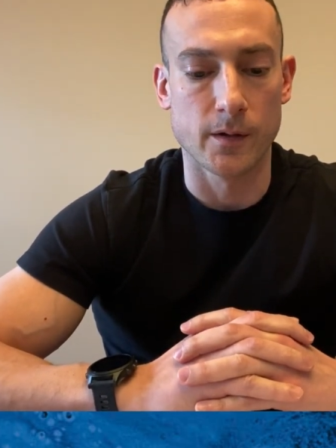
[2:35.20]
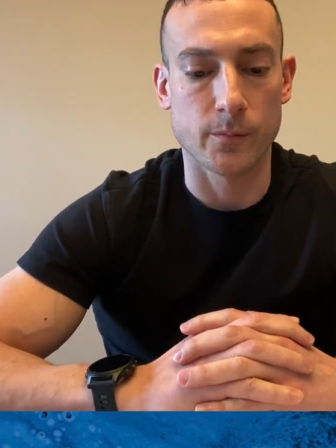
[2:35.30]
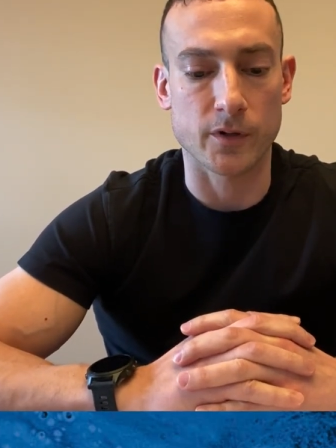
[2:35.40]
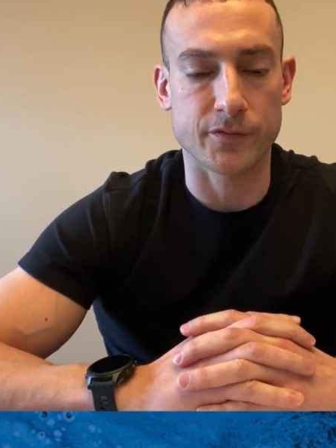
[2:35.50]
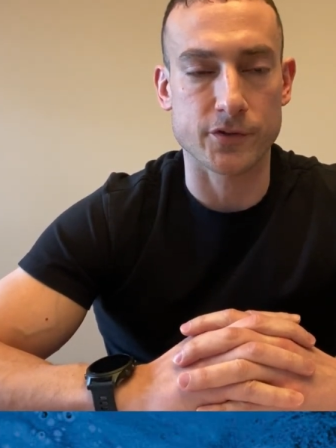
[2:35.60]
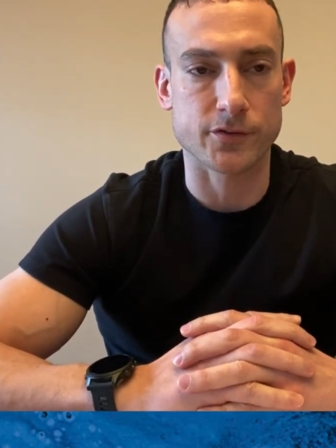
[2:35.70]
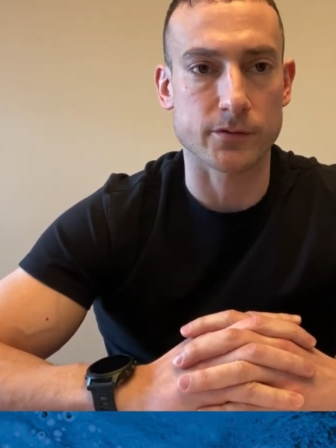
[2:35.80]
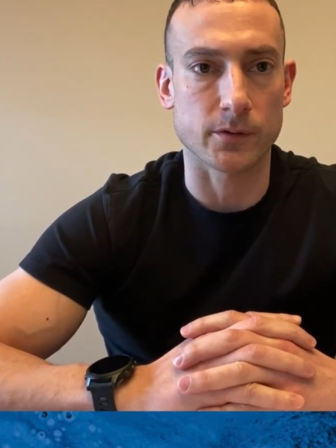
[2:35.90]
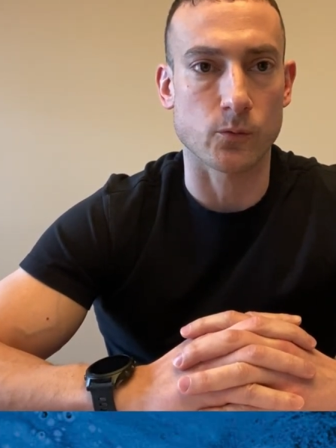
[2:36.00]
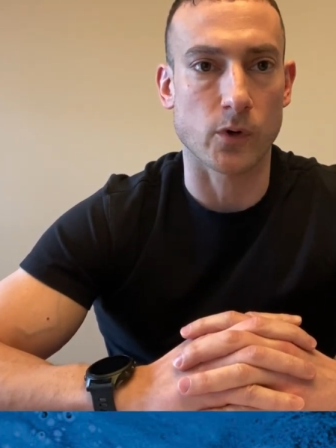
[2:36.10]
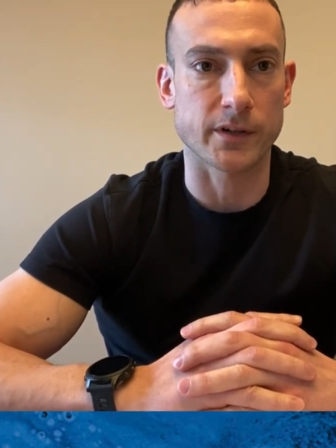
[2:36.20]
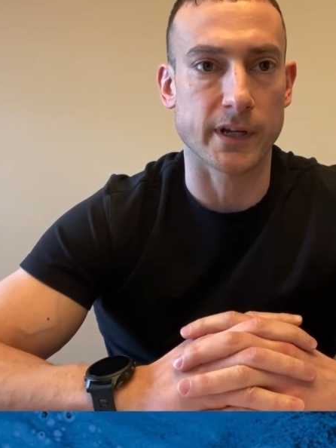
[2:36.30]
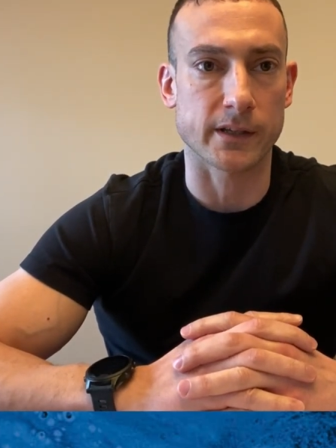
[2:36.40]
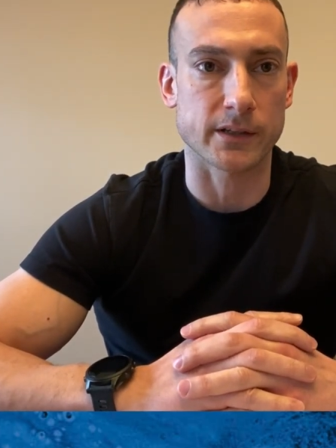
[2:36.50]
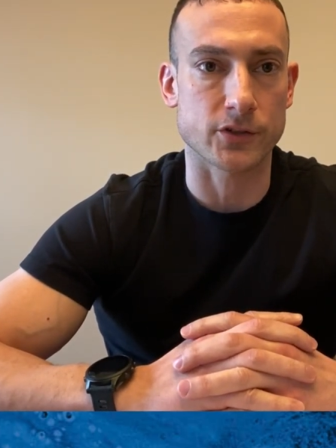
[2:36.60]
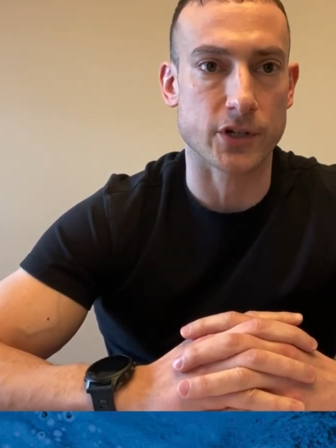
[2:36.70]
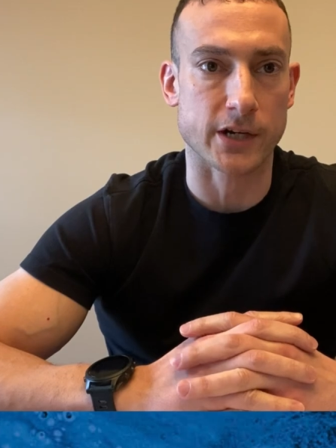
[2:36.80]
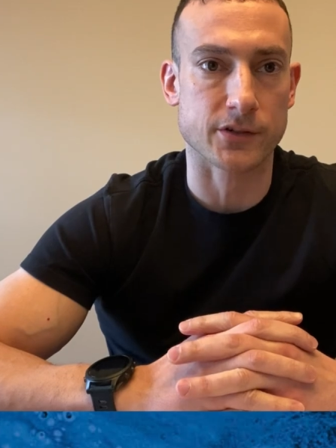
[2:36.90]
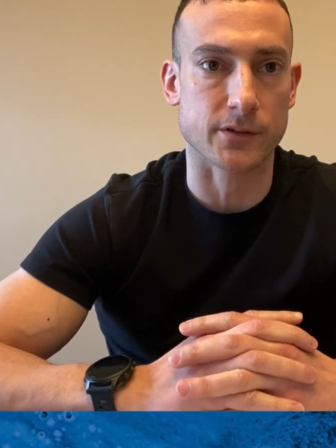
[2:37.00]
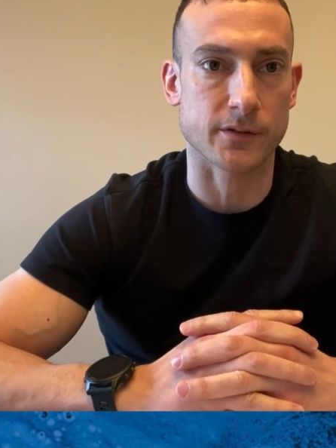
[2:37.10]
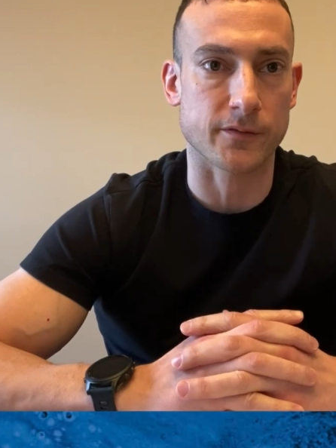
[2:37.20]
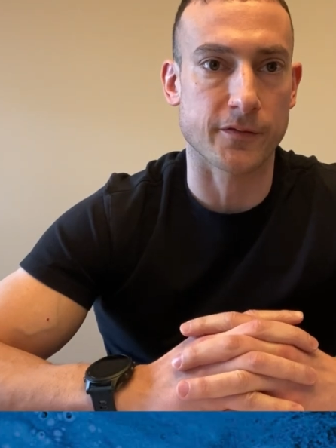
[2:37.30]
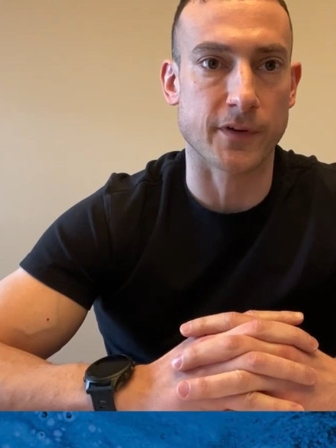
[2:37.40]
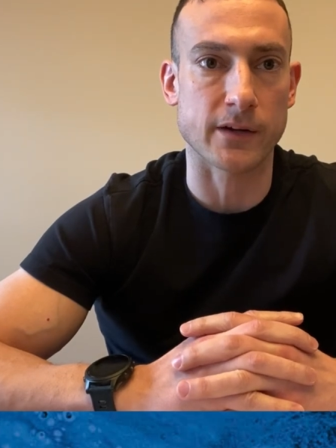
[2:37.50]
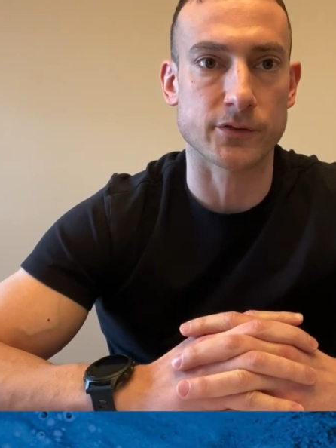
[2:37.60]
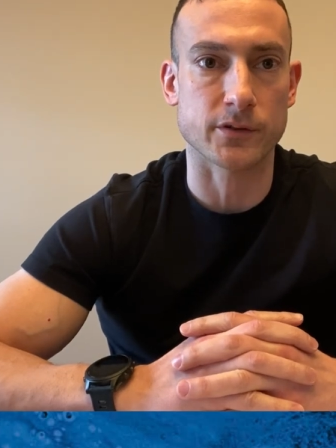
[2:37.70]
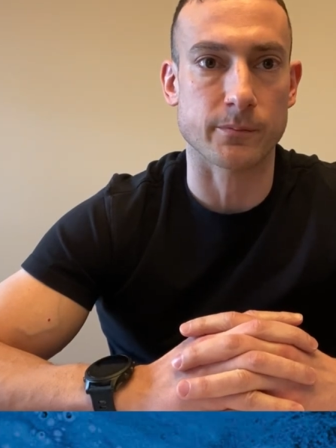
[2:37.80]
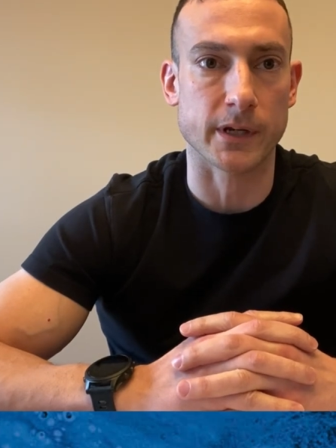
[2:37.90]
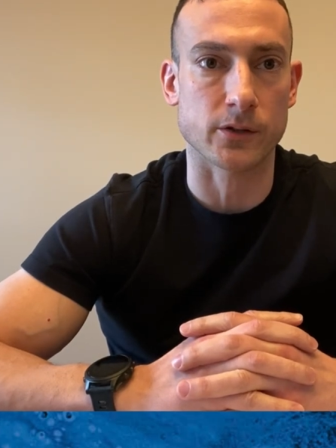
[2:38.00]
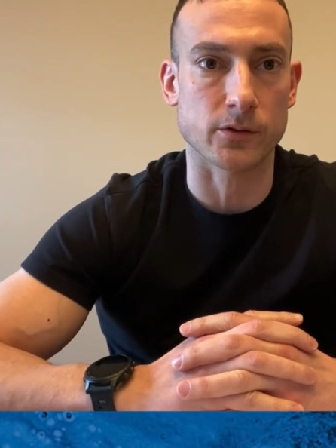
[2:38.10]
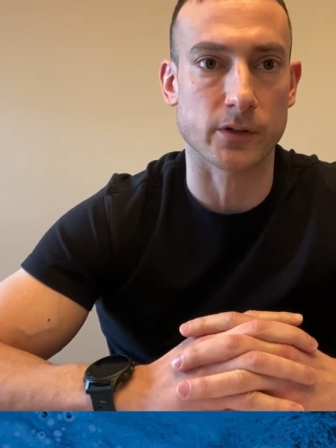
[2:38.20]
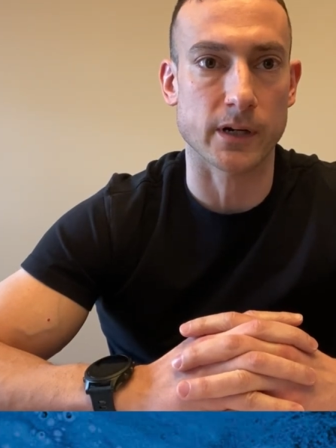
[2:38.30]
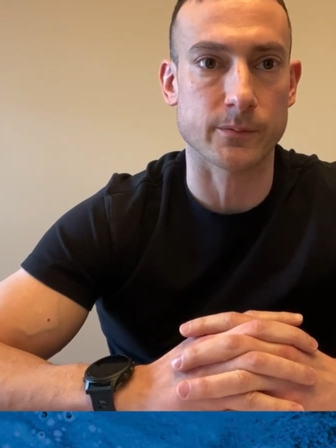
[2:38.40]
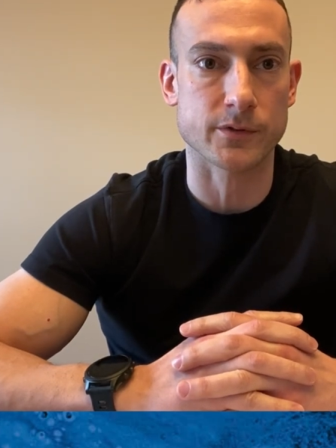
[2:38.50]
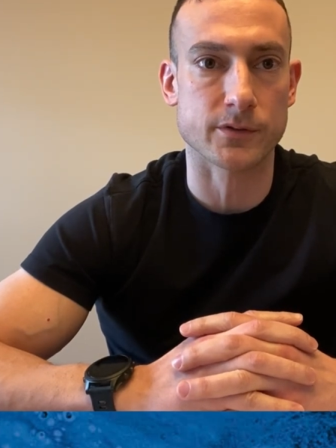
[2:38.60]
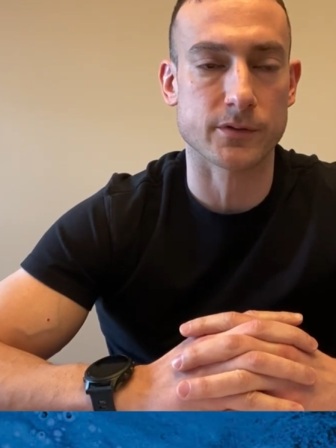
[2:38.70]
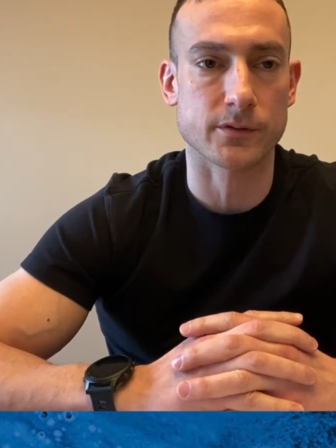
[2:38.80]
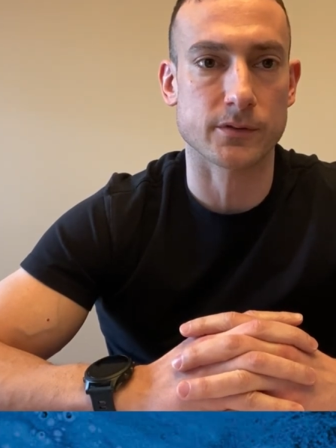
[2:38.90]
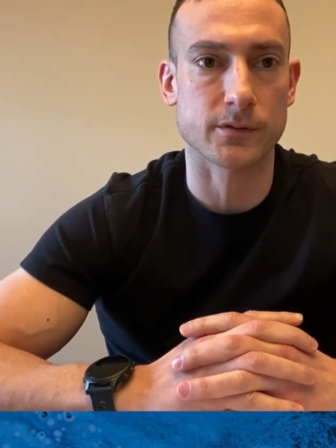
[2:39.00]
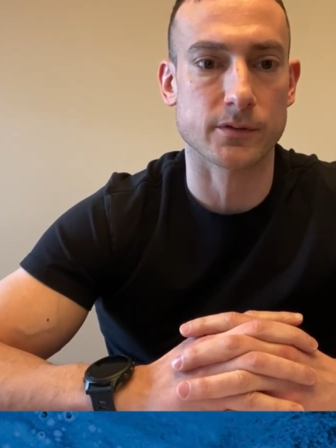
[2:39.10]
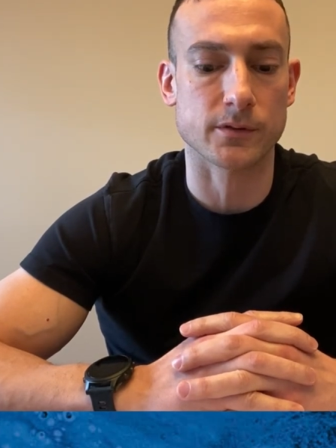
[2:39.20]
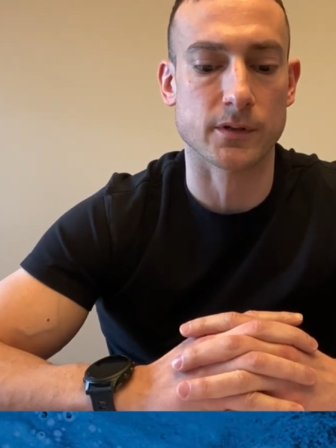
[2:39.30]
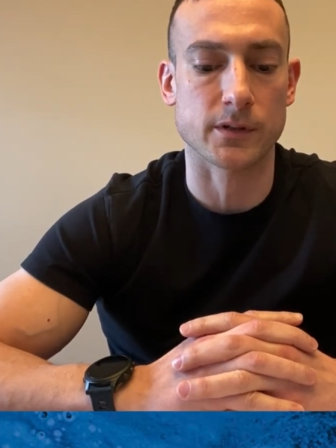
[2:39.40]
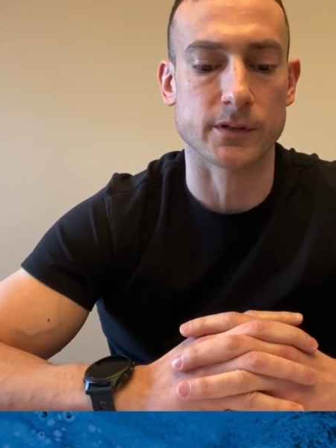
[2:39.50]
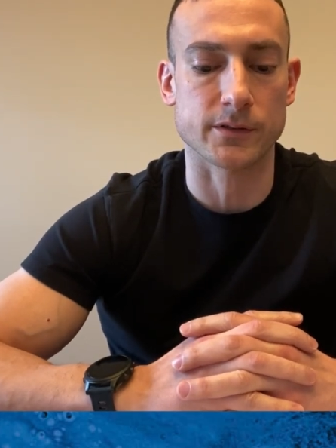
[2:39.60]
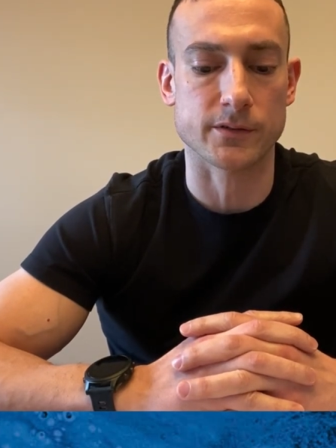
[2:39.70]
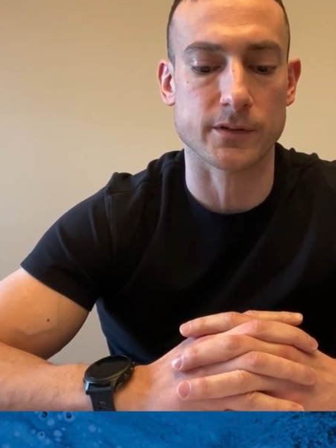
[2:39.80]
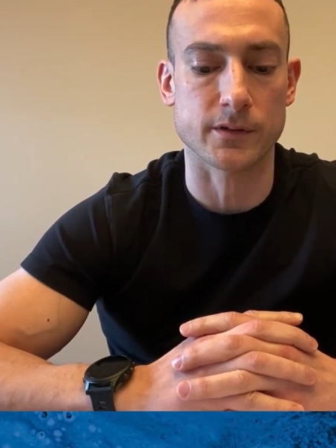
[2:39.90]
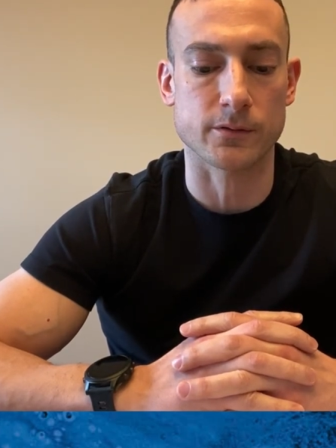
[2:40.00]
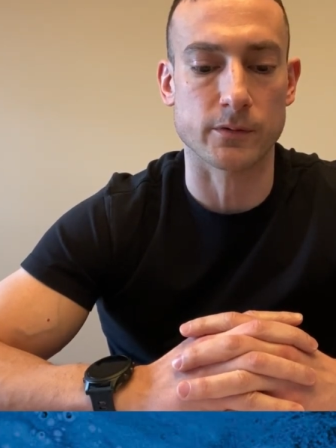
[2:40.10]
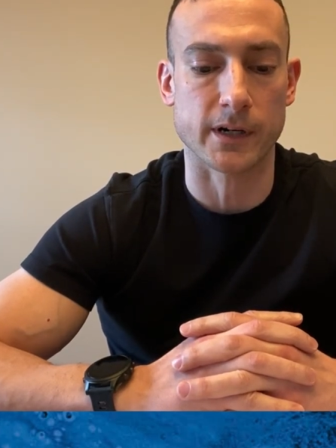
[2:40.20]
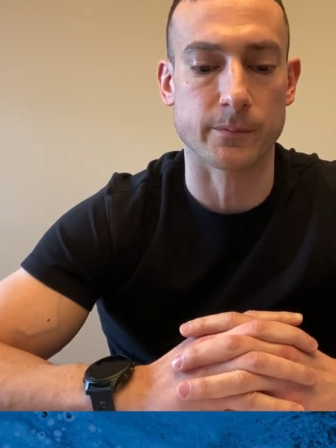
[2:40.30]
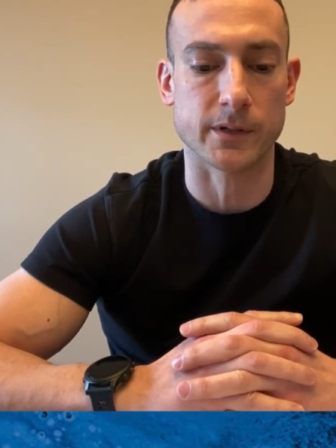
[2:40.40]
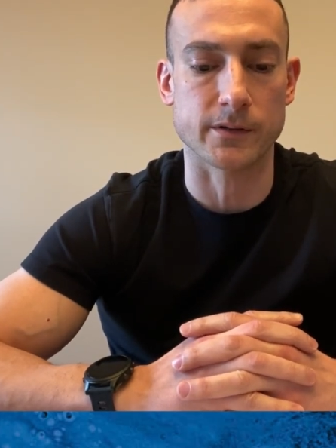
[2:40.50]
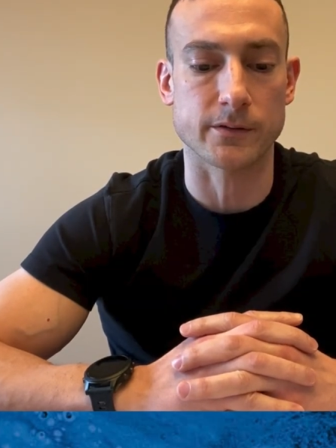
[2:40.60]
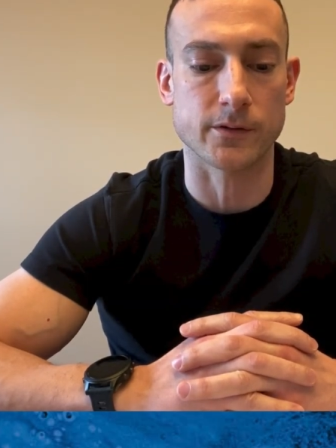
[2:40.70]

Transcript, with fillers: But if you're just doing one daily injection, 500 micrograms uh, is the recommended